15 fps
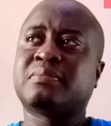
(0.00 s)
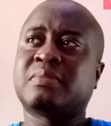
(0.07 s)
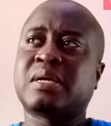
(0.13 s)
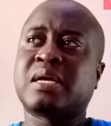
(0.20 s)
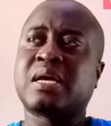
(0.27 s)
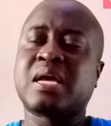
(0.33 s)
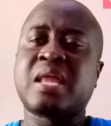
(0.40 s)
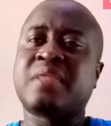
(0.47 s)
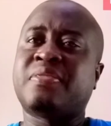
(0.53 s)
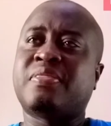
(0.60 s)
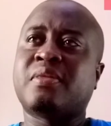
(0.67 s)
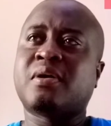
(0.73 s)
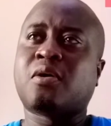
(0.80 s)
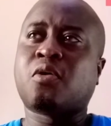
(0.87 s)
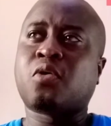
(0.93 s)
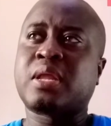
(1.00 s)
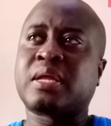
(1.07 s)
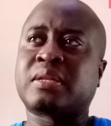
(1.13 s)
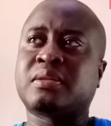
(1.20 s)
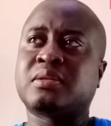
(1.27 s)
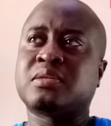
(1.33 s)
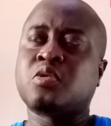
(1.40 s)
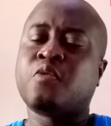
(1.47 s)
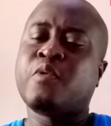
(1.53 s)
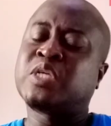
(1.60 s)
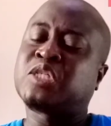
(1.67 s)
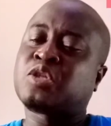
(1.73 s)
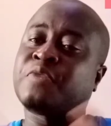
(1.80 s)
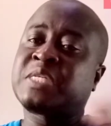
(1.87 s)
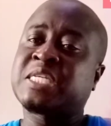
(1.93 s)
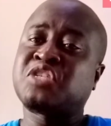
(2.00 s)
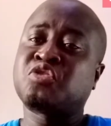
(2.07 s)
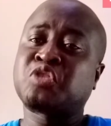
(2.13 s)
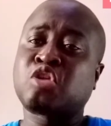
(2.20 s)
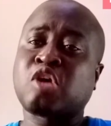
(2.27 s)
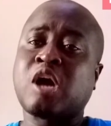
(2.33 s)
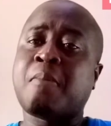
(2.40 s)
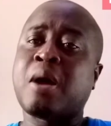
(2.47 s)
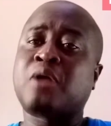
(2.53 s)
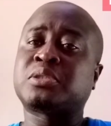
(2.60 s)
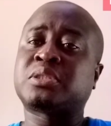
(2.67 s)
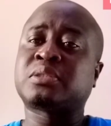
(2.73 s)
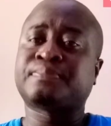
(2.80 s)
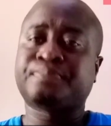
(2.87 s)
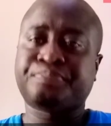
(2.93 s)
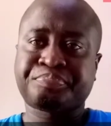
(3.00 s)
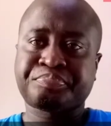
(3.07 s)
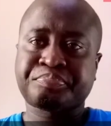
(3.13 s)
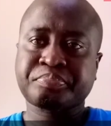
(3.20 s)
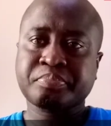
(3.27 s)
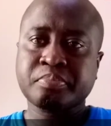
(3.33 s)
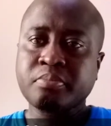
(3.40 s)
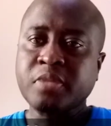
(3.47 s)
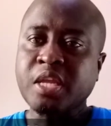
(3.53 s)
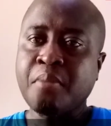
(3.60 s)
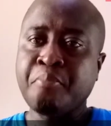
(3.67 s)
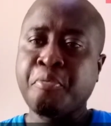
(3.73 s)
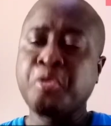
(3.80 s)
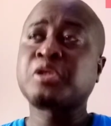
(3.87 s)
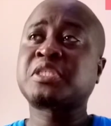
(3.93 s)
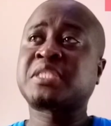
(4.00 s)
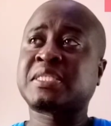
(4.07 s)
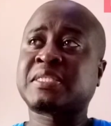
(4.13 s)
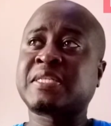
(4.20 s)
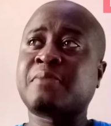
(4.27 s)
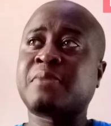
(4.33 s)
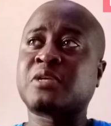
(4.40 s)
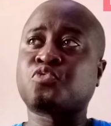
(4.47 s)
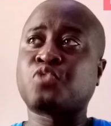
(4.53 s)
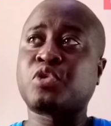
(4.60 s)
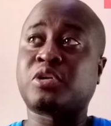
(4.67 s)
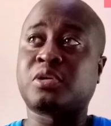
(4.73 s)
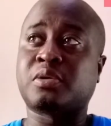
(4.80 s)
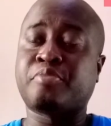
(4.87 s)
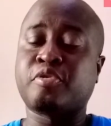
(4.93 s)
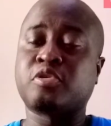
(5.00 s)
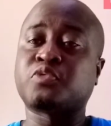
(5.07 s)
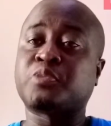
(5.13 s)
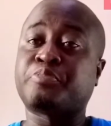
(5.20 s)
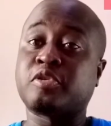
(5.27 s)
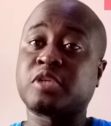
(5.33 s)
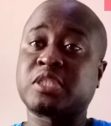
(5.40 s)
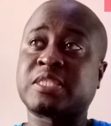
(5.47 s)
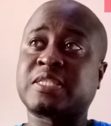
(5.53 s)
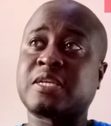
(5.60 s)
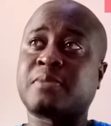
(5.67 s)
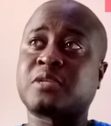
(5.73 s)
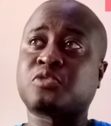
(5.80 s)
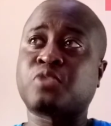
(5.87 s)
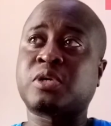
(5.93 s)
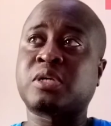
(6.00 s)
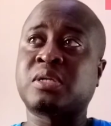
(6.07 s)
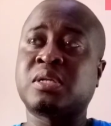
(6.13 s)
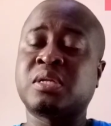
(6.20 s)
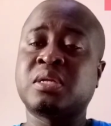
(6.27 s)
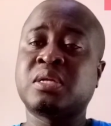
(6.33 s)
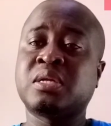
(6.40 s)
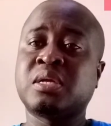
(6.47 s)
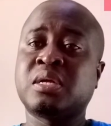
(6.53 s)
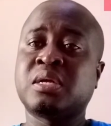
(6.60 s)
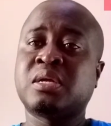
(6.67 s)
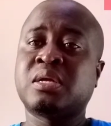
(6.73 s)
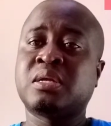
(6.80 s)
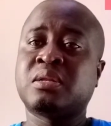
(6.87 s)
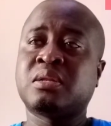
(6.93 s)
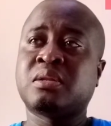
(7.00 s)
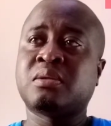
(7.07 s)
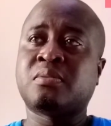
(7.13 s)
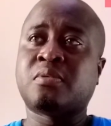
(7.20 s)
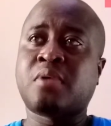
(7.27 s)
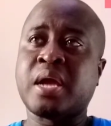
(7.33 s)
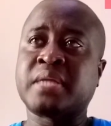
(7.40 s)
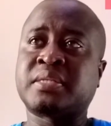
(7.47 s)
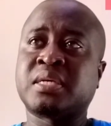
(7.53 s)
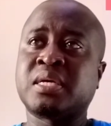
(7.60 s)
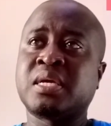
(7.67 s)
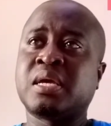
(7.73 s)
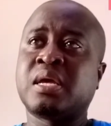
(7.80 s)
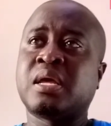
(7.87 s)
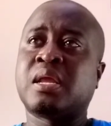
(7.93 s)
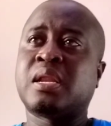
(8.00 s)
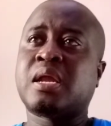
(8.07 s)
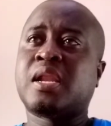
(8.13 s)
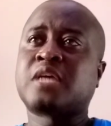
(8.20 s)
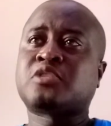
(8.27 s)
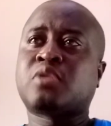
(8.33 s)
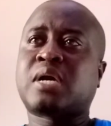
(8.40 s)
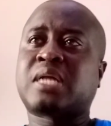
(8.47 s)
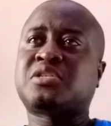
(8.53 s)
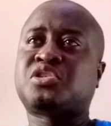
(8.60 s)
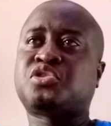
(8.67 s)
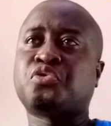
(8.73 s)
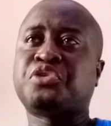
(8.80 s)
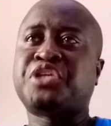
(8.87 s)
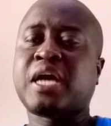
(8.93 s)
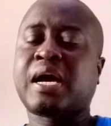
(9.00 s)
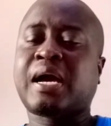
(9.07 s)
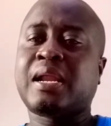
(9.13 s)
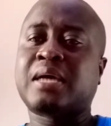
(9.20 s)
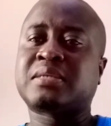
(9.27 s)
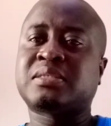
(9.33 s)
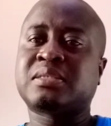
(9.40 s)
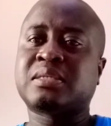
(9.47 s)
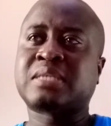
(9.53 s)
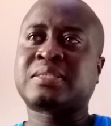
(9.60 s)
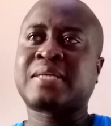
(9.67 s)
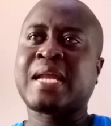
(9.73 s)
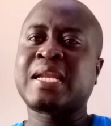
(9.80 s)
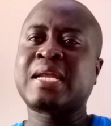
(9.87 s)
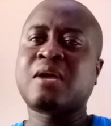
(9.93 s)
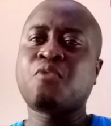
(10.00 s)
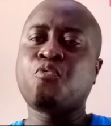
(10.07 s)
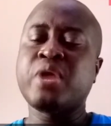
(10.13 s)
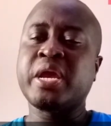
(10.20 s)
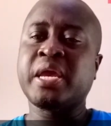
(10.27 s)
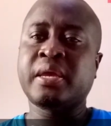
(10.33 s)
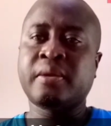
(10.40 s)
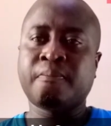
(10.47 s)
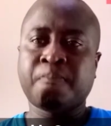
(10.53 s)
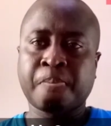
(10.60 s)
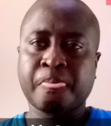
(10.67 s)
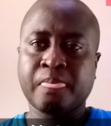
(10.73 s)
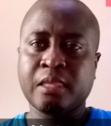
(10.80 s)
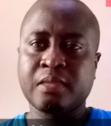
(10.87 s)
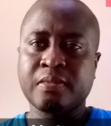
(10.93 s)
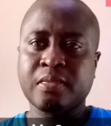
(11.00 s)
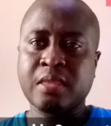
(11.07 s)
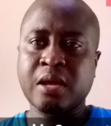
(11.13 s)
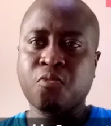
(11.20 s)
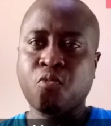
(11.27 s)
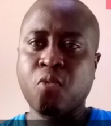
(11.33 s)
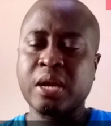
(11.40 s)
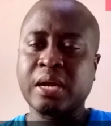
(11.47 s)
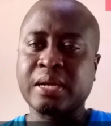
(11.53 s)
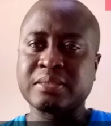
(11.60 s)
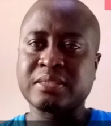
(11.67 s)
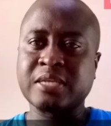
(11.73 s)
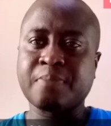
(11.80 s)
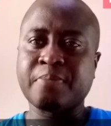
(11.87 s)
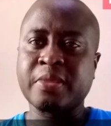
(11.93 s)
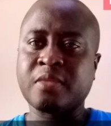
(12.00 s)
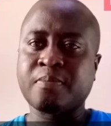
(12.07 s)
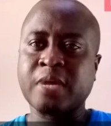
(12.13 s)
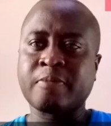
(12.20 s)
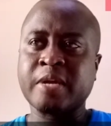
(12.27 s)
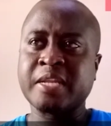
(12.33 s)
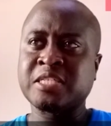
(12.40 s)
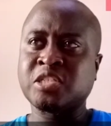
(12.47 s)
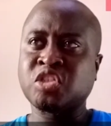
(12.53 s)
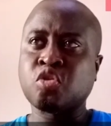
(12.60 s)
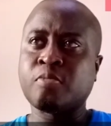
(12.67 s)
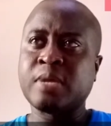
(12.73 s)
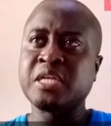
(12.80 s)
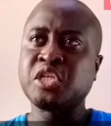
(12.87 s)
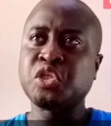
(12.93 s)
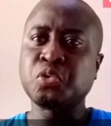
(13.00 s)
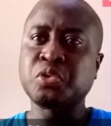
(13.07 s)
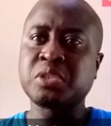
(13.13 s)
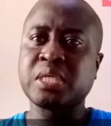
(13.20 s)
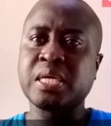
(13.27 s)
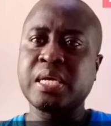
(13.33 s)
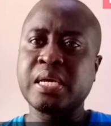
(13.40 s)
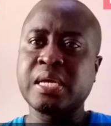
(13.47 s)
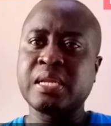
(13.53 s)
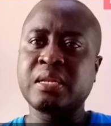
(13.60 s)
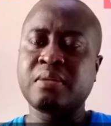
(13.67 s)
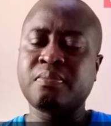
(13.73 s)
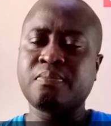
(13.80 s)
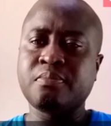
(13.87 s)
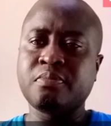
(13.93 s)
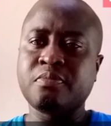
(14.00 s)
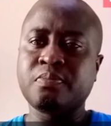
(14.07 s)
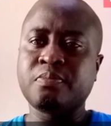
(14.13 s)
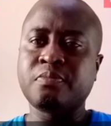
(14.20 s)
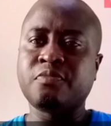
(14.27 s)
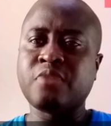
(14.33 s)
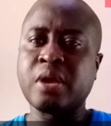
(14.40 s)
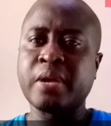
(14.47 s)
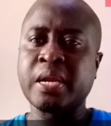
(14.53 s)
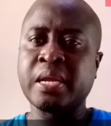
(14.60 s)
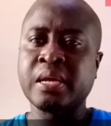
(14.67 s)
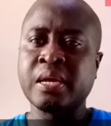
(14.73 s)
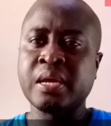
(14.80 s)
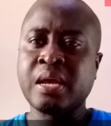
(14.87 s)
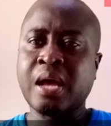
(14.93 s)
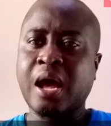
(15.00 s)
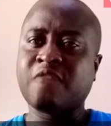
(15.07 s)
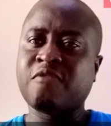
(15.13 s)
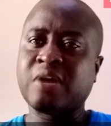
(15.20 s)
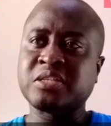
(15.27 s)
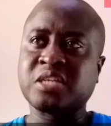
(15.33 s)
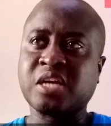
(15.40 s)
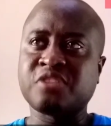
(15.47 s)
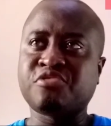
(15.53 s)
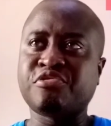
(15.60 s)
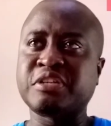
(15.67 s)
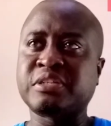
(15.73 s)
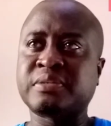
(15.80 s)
and all that. So with sophistication, we also talk about product system as well, product with product system as well. Right. Now let's look at social class. That's another way that one can segment the market, but this is normally used in very advanced countries.